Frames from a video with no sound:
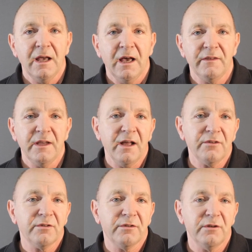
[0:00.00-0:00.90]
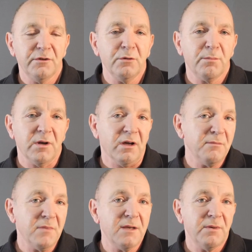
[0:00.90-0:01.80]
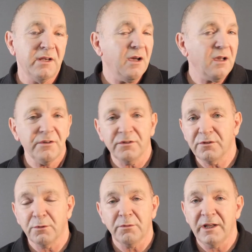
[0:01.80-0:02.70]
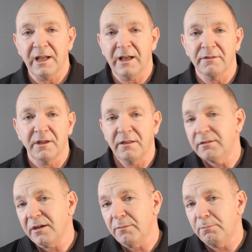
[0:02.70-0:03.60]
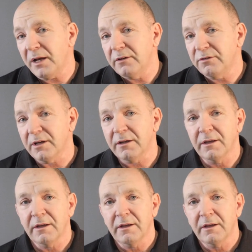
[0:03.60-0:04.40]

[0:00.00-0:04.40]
And the answers that do apply maybe are just already out there, they're basic.